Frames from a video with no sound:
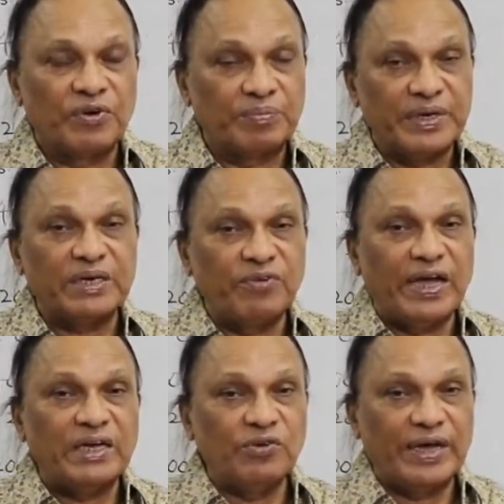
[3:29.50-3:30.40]
from net
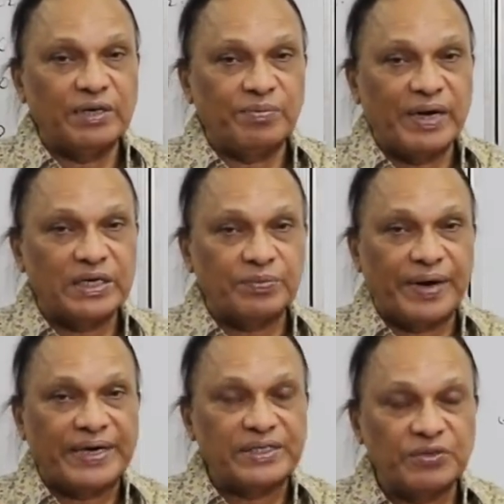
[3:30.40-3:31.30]
value added market
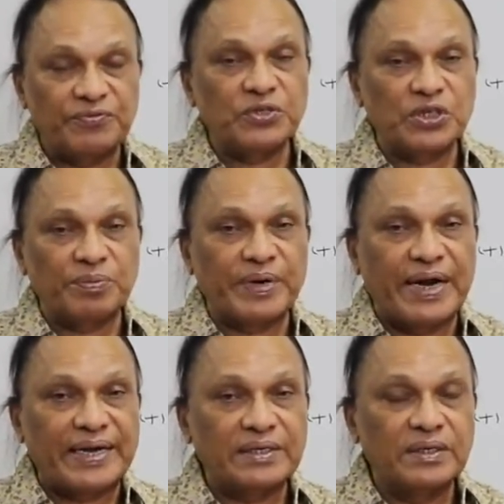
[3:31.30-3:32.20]
price, if you
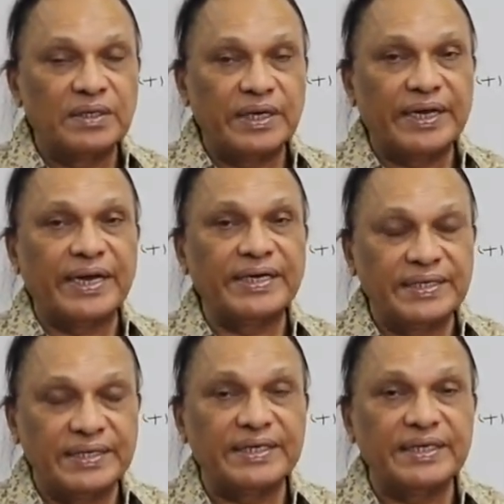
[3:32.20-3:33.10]
subtract
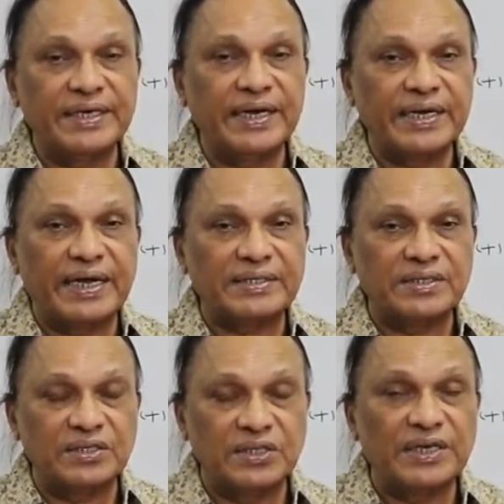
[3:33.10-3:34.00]
NIT, net indirect
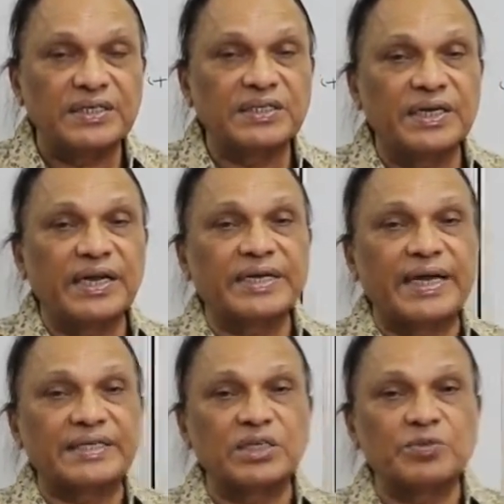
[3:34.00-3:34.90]
taxes, that is indirect
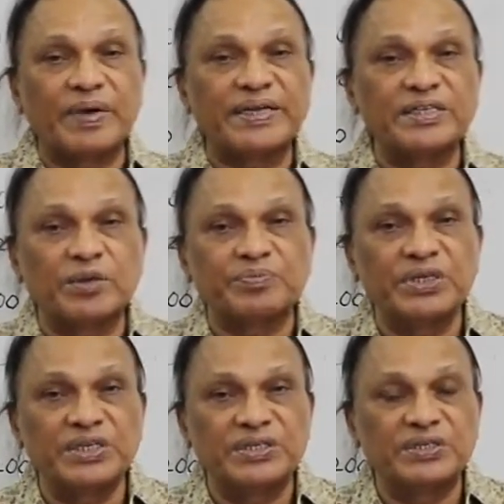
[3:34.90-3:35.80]
taxes minus
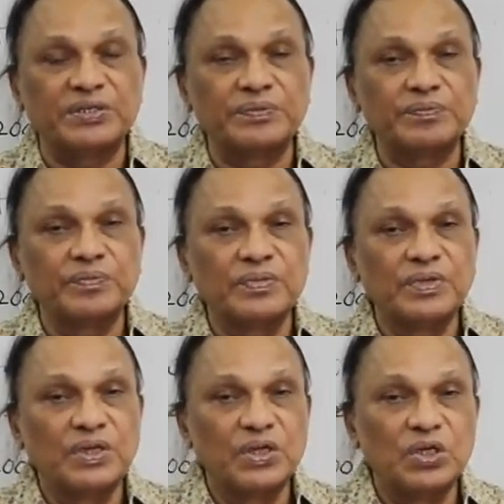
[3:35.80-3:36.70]
subsidies,
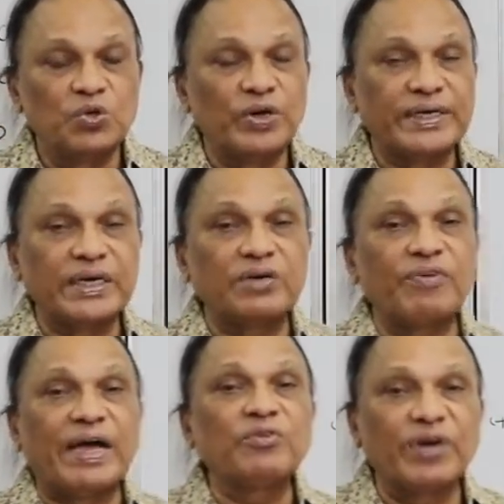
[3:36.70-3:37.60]
you get net
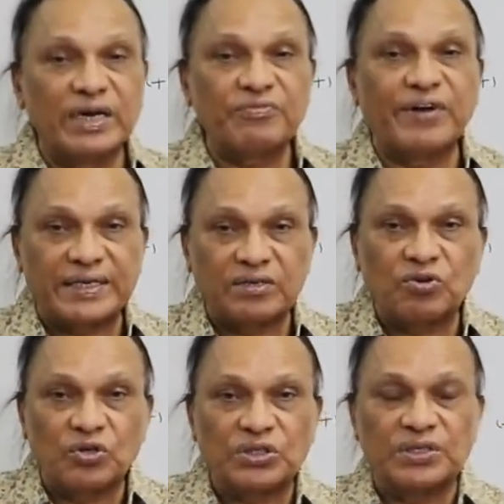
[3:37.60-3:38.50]
value added factor
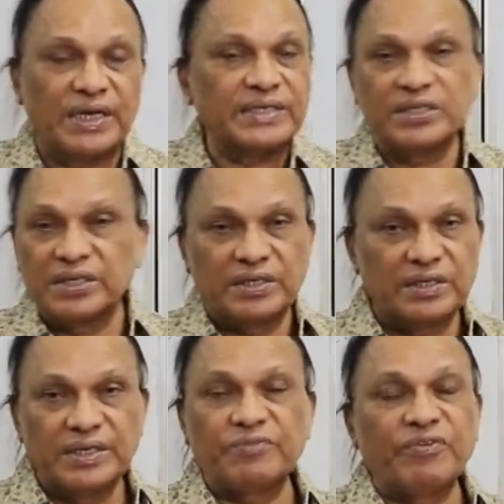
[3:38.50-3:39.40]
cost. That's it.
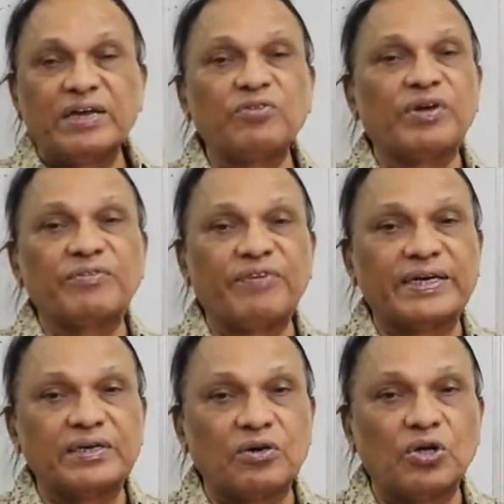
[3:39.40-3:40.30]
Net value added
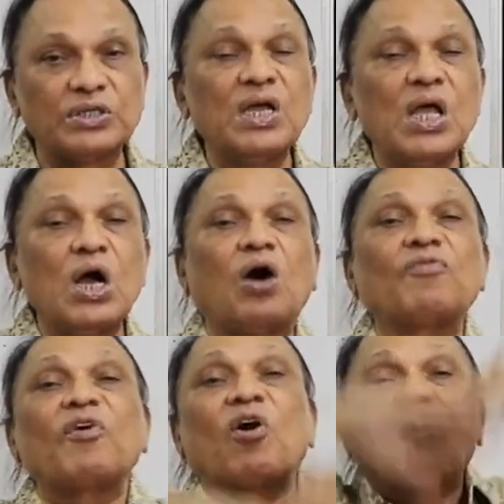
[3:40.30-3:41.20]
factor cost
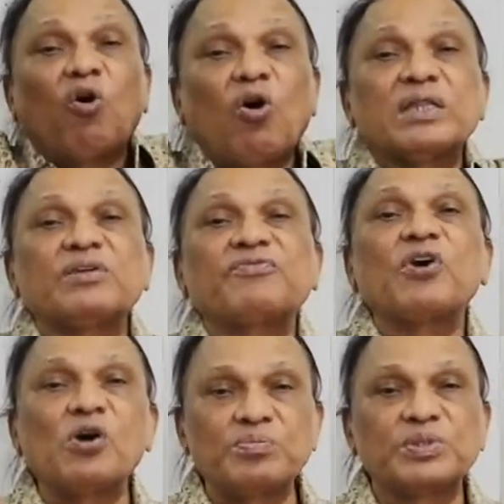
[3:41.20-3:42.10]
of all the
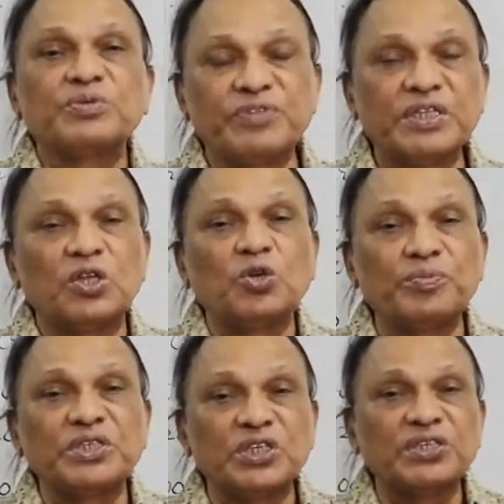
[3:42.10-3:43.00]
firms within the
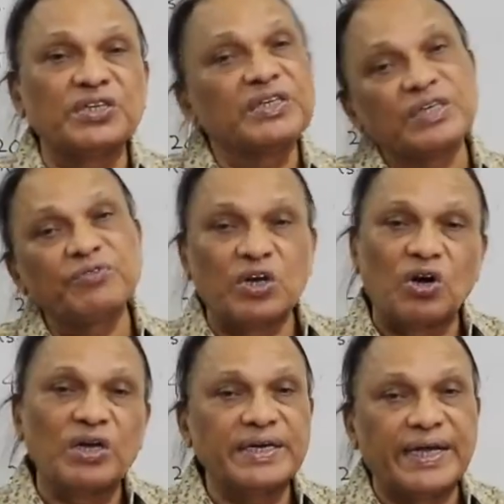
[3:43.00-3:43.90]
domestic territory, we
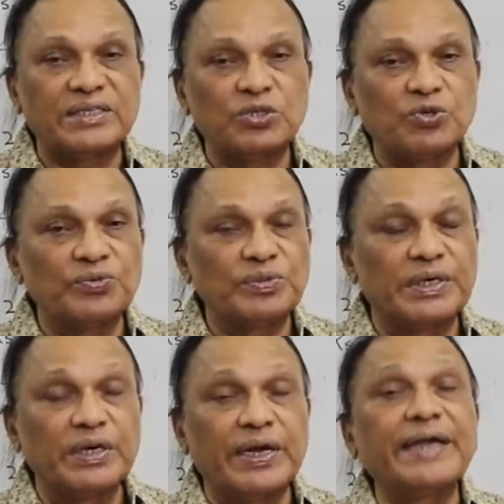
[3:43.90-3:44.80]
call it as
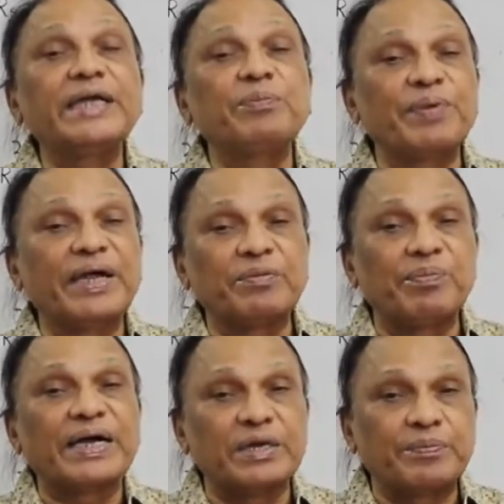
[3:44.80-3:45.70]
NDP at
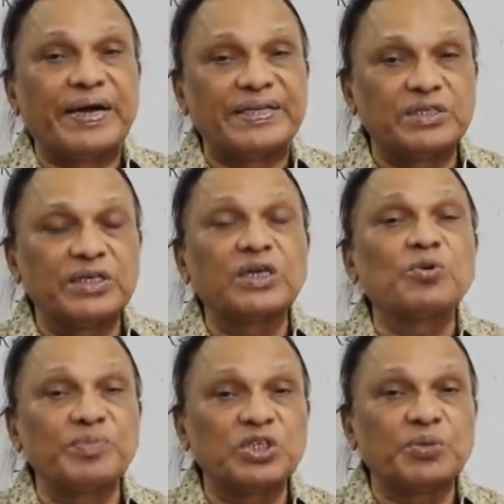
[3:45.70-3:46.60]
market price, net
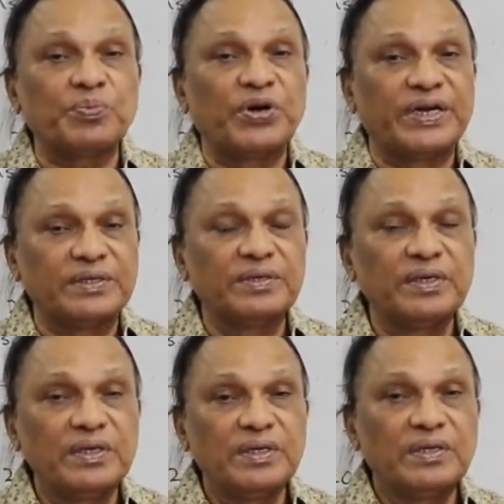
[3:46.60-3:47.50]
domestic product.
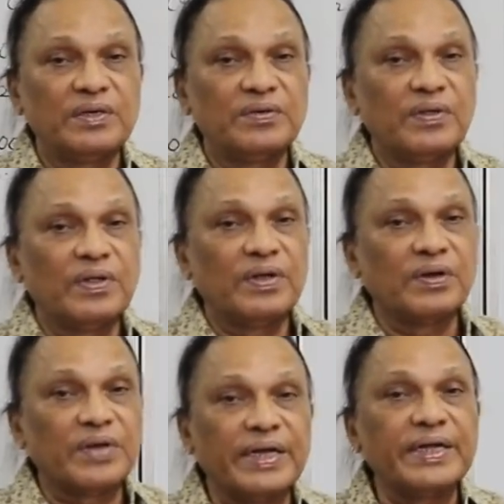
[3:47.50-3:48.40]

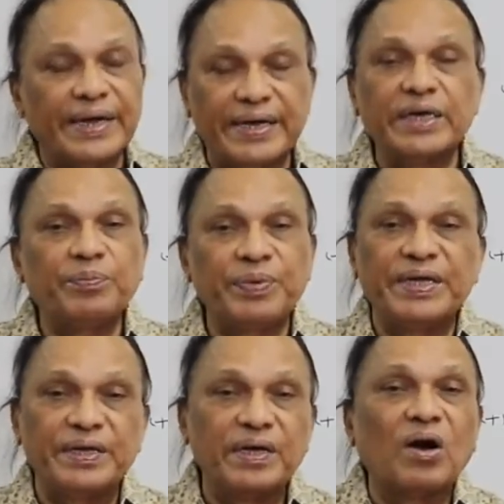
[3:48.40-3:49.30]
Okay,
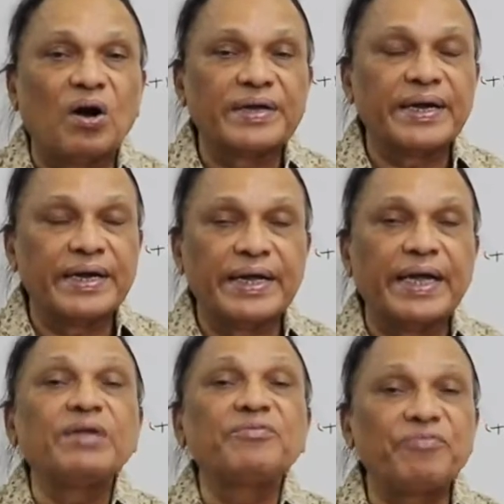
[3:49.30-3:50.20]
NDP or
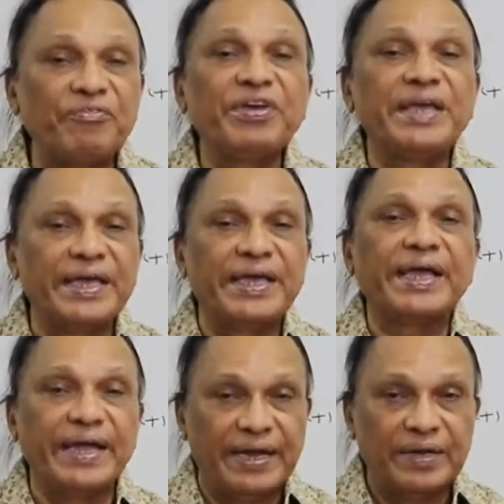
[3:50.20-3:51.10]

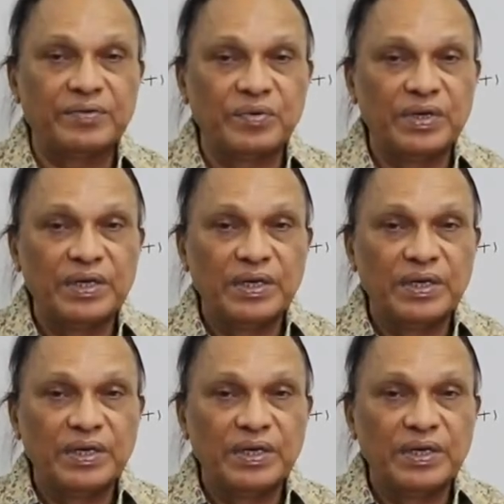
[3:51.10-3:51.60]
NVA